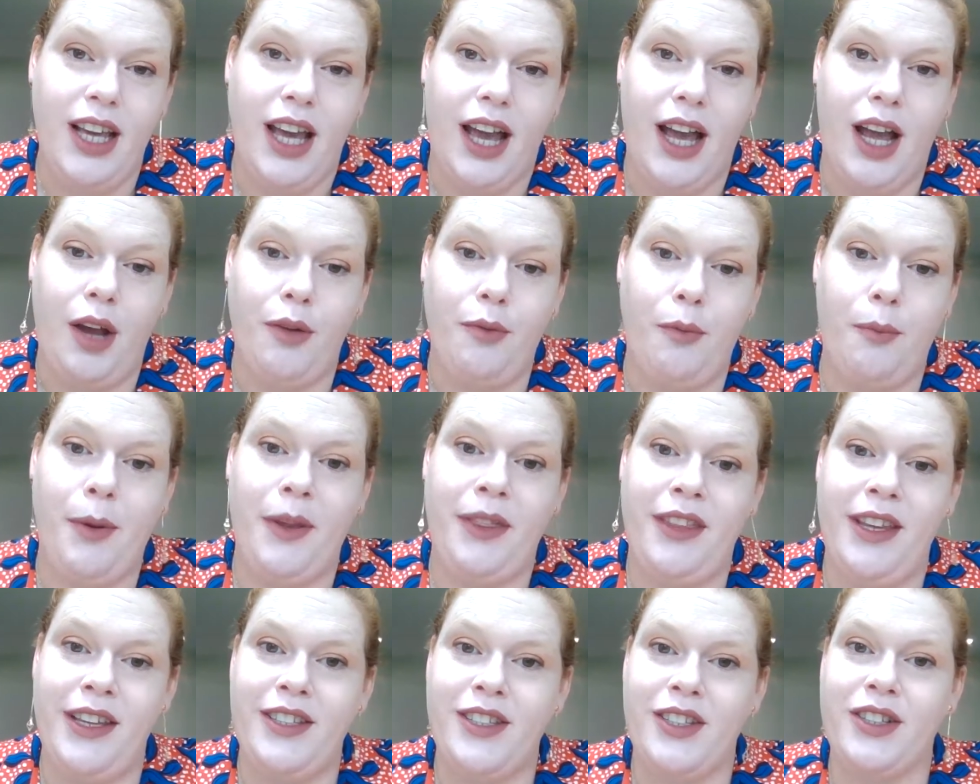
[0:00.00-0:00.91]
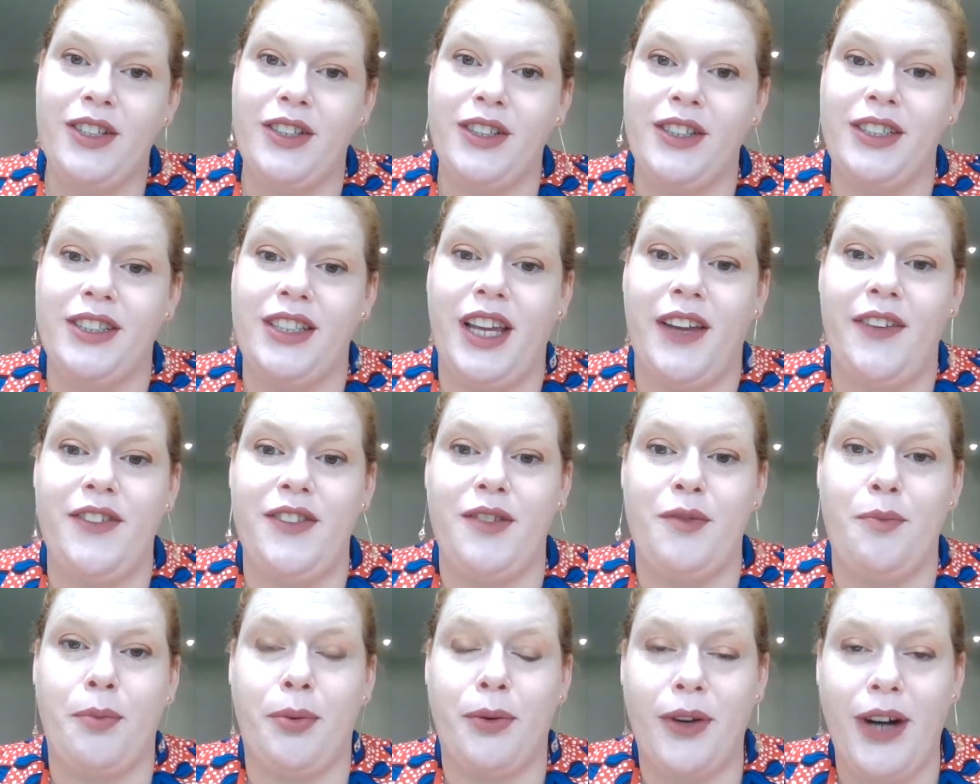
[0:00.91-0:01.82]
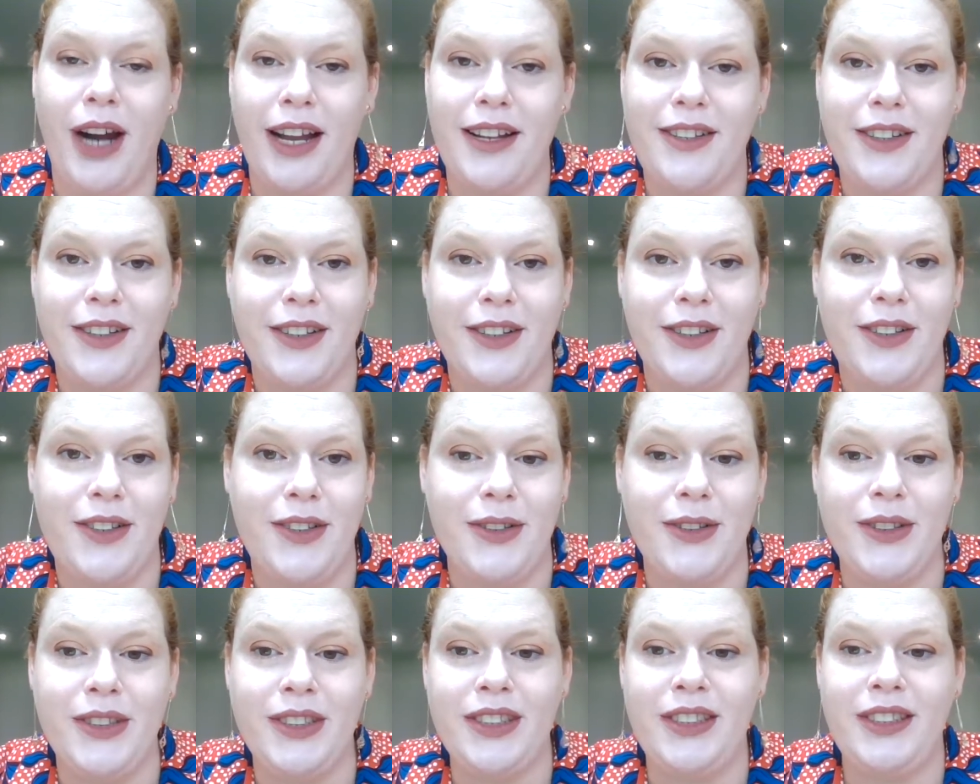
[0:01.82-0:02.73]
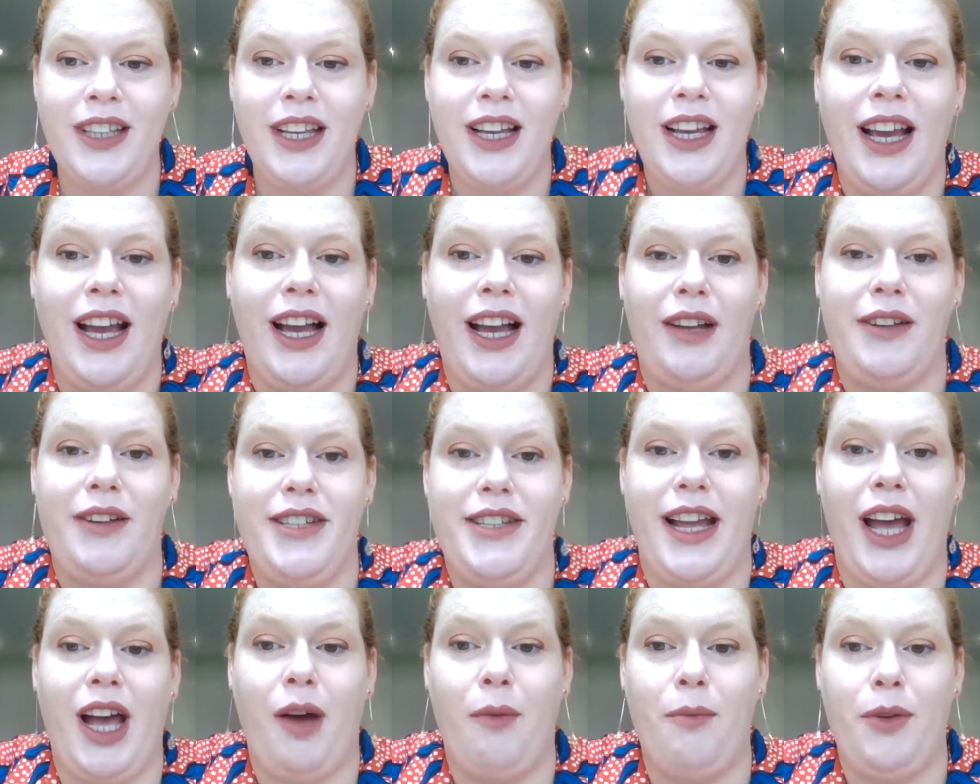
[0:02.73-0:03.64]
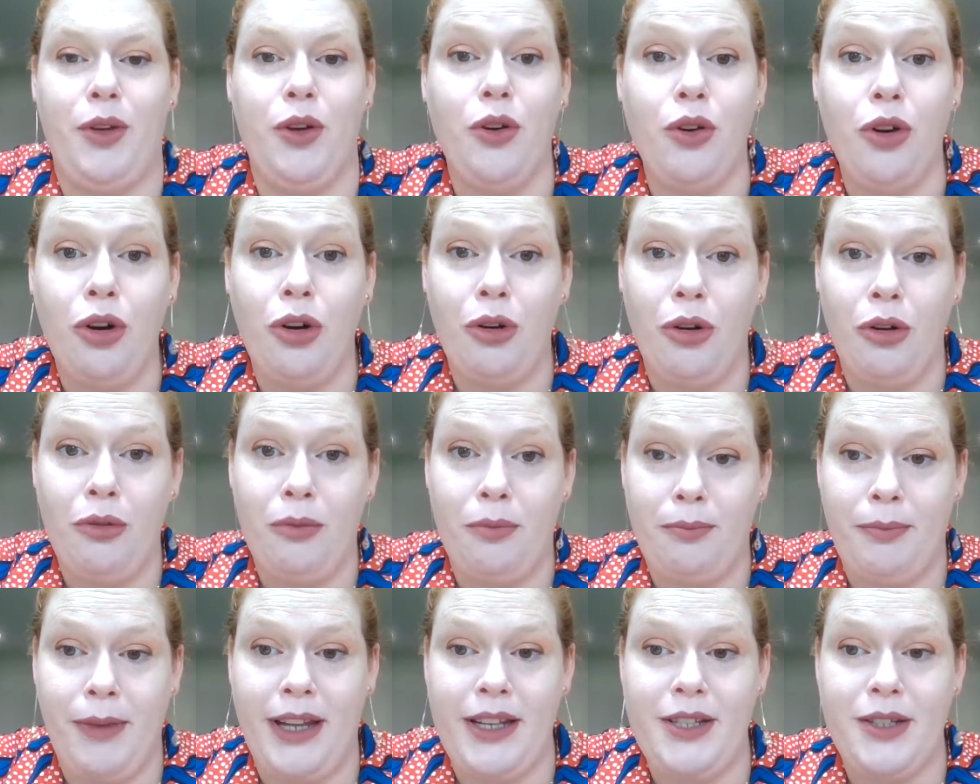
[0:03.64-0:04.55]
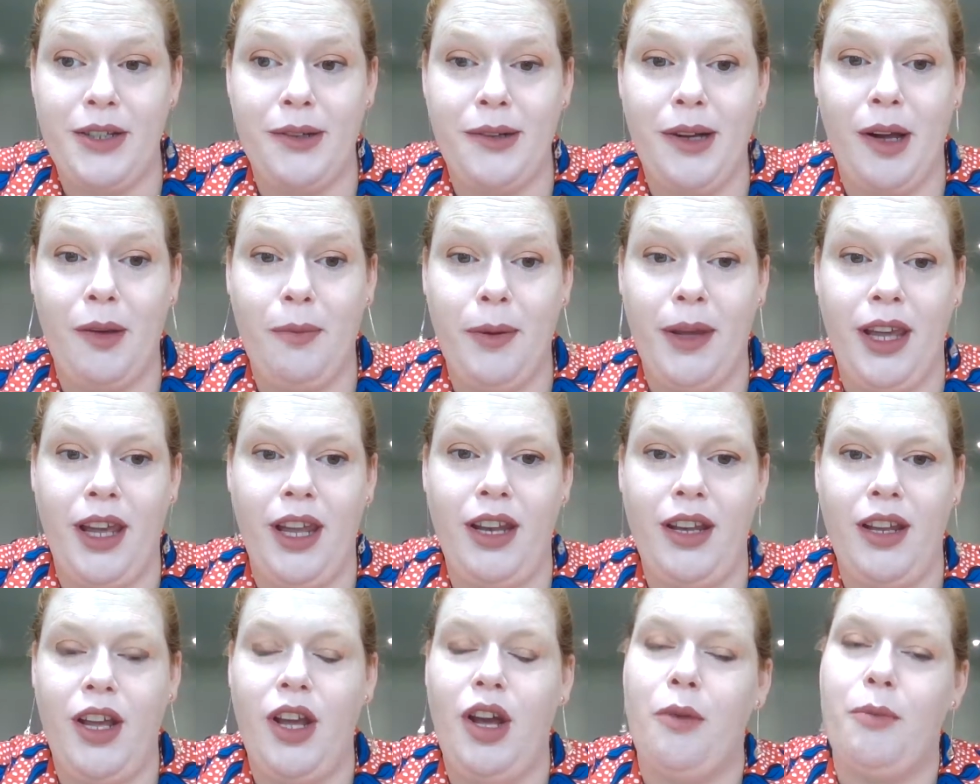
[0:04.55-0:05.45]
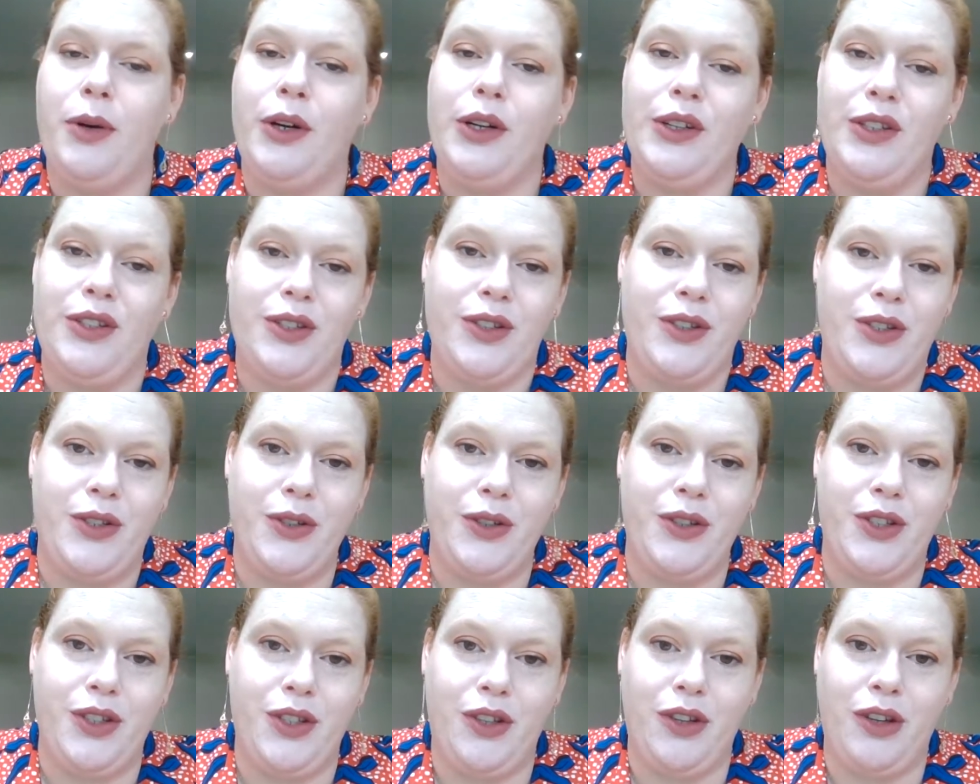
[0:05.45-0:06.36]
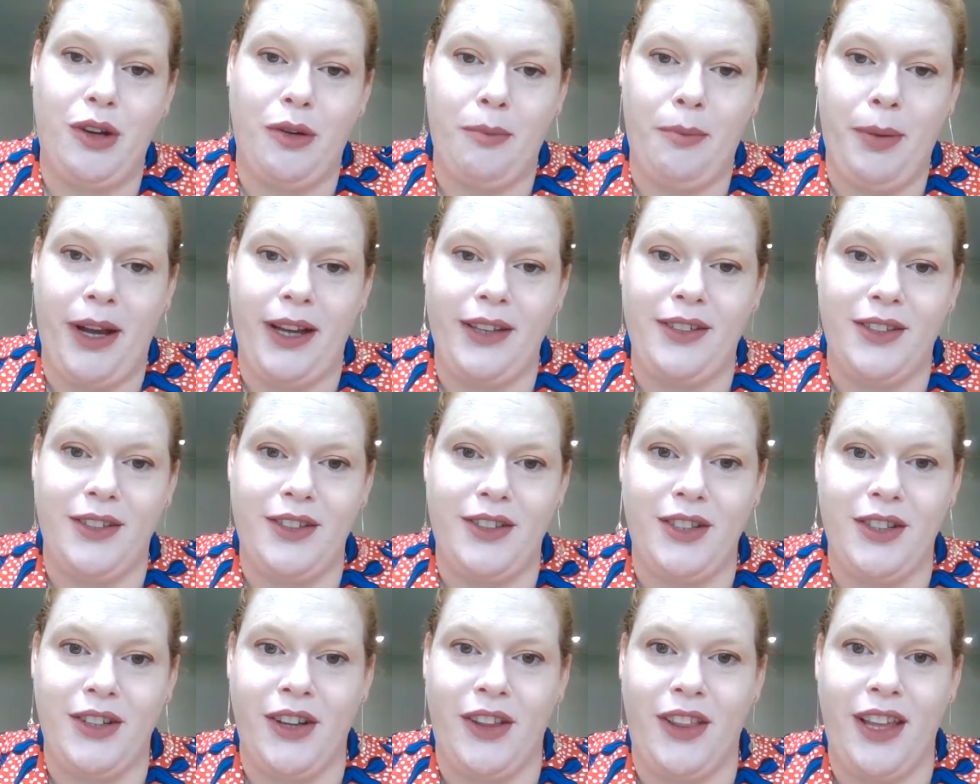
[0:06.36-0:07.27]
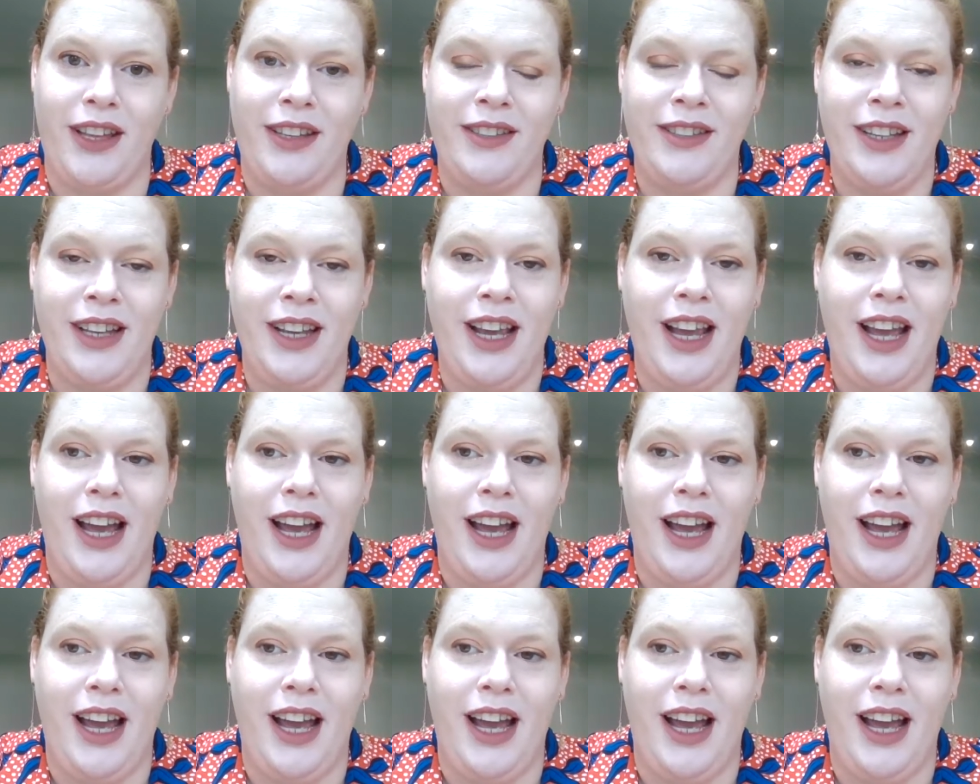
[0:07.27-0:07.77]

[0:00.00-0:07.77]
Um, but this course gives us practical tools uh, to help your mental well being, but also tools that you can pass on to others.